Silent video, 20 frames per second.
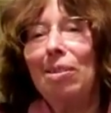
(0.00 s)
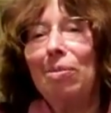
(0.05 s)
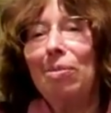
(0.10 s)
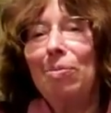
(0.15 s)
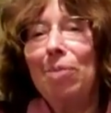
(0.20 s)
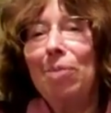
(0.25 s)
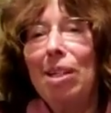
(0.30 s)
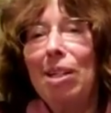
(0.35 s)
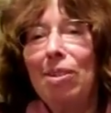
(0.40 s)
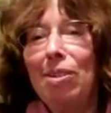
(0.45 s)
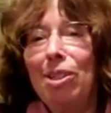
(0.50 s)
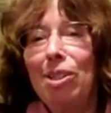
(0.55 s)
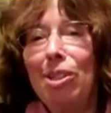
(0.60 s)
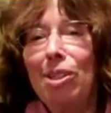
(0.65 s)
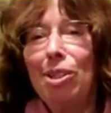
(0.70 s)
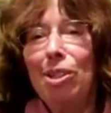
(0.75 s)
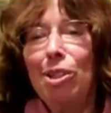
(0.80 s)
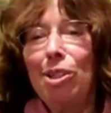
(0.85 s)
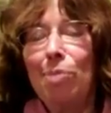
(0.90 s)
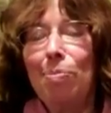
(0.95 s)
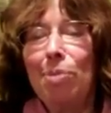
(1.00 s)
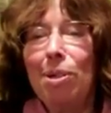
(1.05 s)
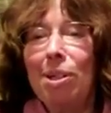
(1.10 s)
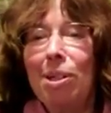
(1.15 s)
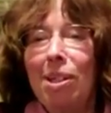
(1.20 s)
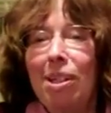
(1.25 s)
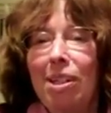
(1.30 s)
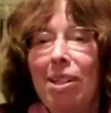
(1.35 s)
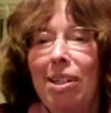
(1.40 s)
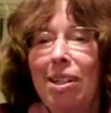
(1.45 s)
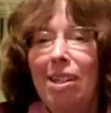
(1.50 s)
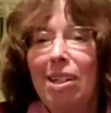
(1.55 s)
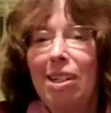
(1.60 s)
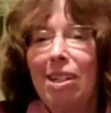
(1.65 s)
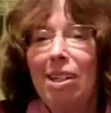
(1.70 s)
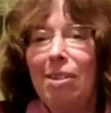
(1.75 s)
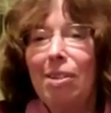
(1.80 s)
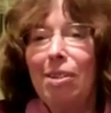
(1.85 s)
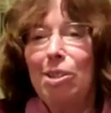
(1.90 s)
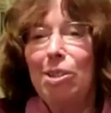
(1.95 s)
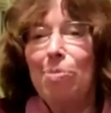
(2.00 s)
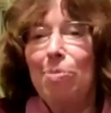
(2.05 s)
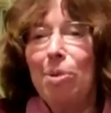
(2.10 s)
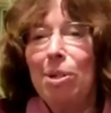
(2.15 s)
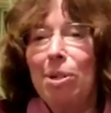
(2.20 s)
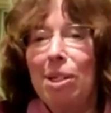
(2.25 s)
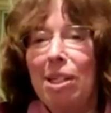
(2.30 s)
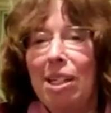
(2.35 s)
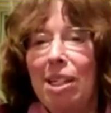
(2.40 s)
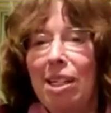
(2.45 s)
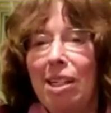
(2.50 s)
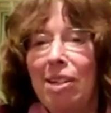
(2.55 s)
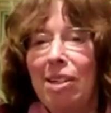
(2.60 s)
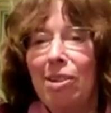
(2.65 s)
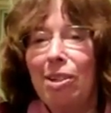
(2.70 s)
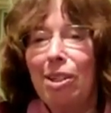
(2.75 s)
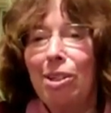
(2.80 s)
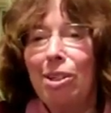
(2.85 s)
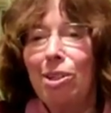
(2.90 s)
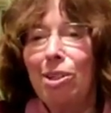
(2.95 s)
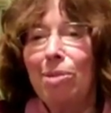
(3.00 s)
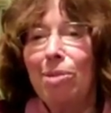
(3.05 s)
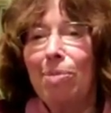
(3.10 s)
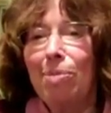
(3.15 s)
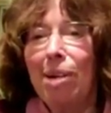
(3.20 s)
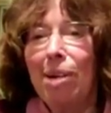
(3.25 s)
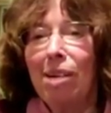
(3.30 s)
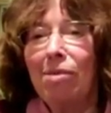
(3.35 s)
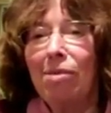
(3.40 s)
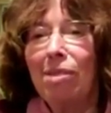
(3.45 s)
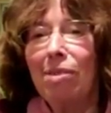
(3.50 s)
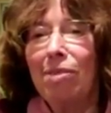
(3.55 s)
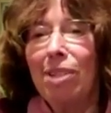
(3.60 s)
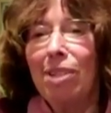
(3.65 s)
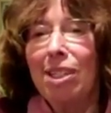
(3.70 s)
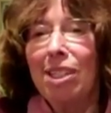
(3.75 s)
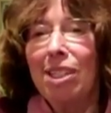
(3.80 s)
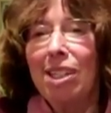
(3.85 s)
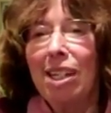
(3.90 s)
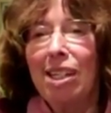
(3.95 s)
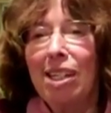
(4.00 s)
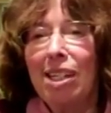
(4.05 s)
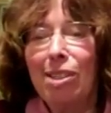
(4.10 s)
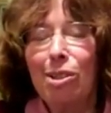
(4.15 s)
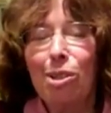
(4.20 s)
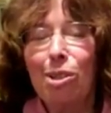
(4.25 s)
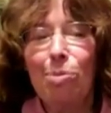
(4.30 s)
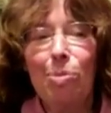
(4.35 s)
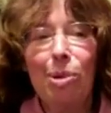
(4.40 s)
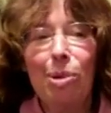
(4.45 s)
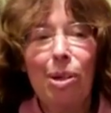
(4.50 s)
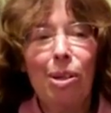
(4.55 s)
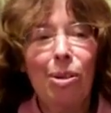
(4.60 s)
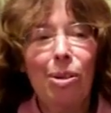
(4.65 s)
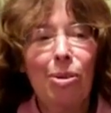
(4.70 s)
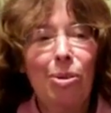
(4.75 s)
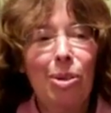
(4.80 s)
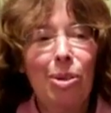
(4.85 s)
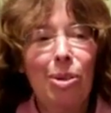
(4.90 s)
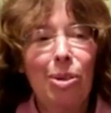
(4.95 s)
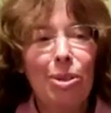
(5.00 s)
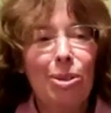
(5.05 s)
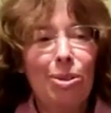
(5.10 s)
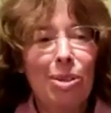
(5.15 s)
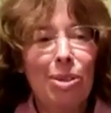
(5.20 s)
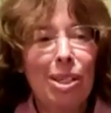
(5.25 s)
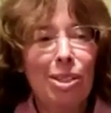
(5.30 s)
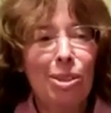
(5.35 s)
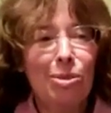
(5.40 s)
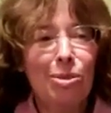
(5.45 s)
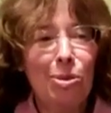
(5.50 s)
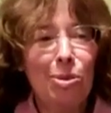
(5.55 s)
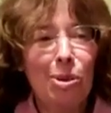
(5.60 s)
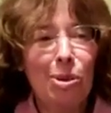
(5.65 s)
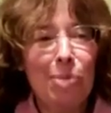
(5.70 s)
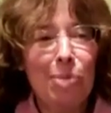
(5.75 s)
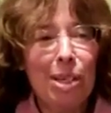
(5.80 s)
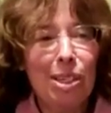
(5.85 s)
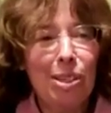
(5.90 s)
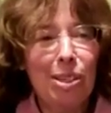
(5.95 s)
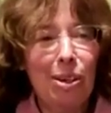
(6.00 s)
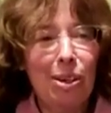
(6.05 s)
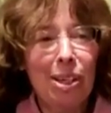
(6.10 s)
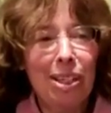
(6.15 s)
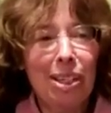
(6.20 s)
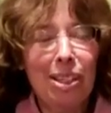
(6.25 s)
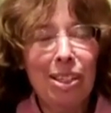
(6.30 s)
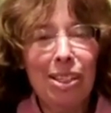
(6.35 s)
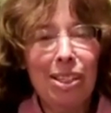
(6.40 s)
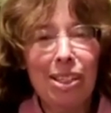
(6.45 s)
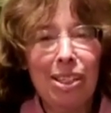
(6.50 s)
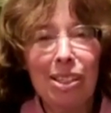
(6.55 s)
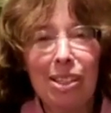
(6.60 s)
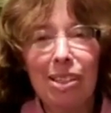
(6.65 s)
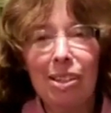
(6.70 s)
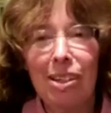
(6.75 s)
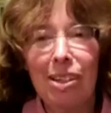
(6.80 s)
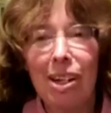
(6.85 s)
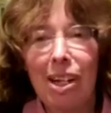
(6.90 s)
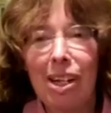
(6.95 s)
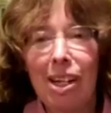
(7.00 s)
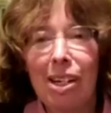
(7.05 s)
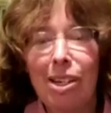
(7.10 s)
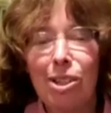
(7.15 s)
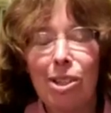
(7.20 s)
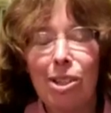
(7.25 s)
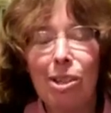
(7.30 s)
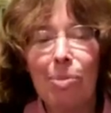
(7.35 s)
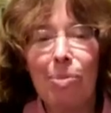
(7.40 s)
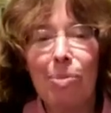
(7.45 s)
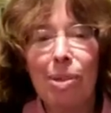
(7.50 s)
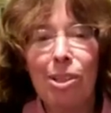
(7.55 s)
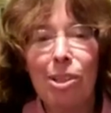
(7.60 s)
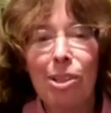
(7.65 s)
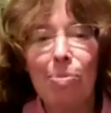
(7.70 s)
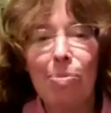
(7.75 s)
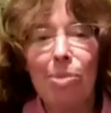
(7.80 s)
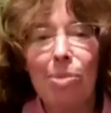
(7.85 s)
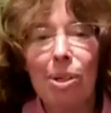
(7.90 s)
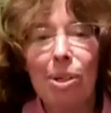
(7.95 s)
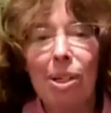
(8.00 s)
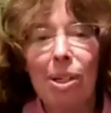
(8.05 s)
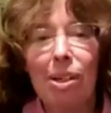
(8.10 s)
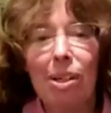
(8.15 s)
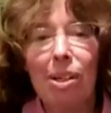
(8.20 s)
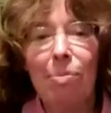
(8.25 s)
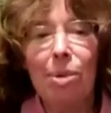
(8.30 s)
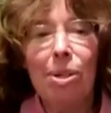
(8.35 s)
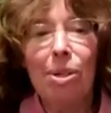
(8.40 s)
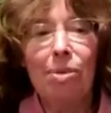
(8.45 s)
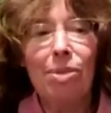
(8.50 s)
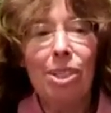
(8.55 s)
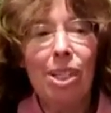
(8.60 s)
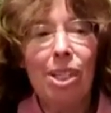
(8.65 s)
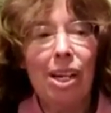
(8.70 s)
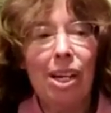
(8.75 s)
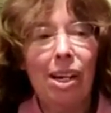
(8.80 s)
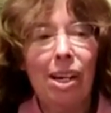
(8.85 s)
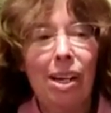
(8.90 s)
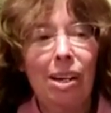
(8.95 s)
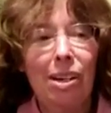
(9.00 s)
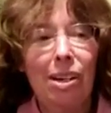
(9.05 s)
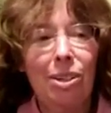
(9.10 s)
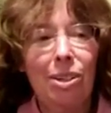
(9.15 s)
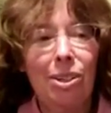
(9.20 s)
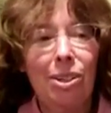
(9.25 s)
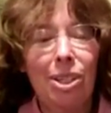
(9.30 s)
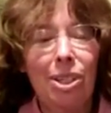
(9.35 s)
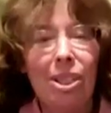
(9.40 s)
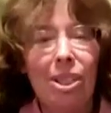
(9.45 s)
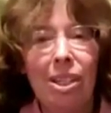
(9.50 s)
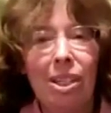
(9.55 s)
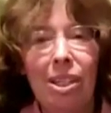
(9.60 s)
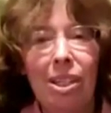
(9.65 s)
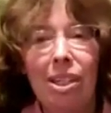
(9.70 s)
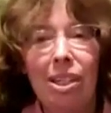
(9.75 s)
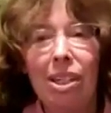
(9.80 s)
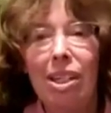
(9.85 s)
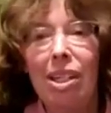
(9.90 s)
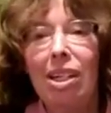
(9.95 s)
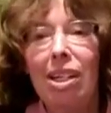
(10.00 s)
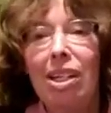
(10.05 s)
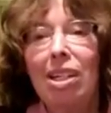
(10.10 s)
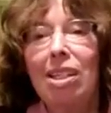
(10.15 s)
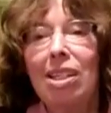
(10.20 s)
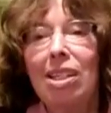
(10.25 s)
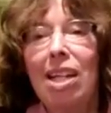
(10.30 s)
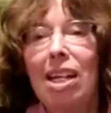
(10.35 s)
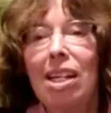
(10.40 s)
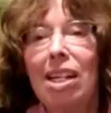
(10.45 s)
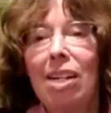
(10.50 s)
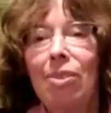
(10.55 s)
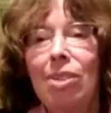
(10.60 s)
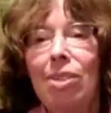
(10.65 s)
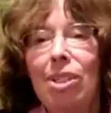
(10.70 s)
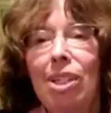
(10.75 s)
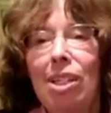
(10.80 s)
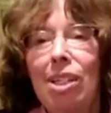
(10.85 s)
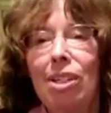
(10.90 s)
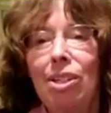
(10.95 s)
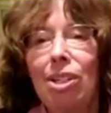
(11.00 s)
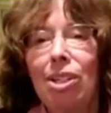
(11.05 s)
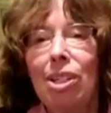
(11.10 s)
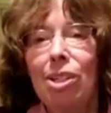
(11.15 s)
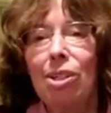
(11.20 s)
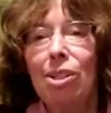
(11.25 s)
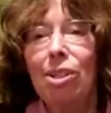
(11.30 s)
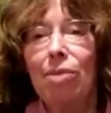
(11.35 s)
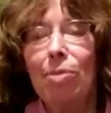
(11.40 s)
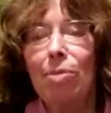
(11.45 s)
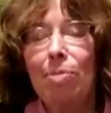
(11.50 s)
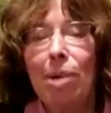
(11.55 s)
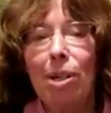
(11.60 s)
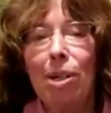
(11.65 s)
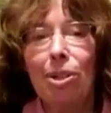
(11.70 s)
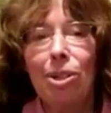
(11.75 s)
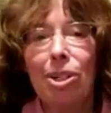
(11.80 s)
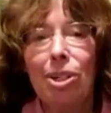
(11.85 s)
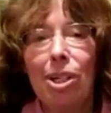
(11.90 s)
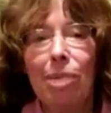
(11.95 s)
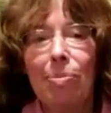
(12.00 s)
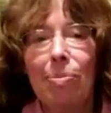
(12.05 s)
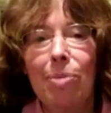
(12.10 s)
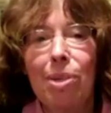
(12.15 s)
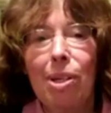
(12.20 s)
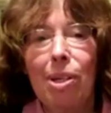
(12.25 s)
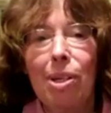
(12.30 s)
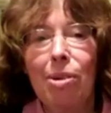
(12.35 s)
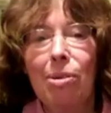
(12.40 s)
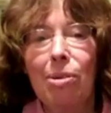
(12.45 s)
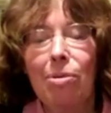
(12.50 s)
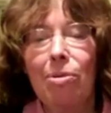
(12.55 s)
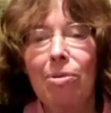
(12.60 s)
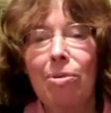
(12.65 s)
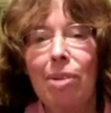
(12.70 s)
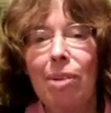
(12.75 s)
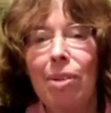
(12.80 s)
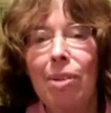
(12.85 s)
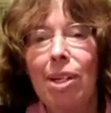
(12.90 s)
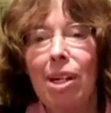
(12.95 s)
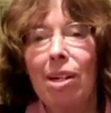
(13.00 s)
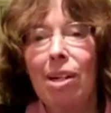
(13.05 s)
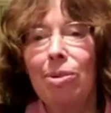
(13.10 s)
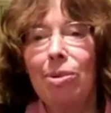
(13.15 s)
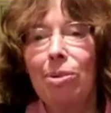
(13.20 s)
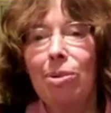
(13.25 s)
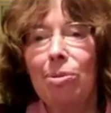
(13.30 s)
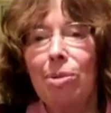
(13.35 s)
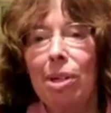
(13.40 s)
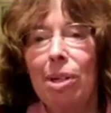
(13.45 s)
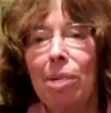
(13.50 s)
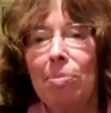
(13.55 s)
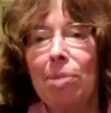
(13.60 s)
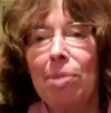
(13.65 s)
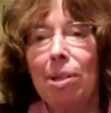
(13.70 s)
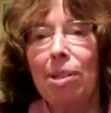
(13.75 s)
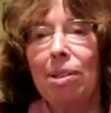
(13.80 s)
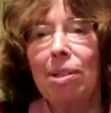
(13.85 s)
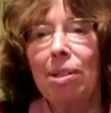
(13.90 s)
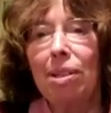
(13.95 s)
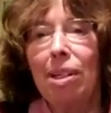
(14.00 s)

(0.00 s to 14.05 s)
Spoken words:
there's a book in English by Rabbi Yitzchak Ginsburg called Transforming Darkness into Light. It's a book of psychology, taking the teachings of the Baal Shem Tov and the Alter Rebbe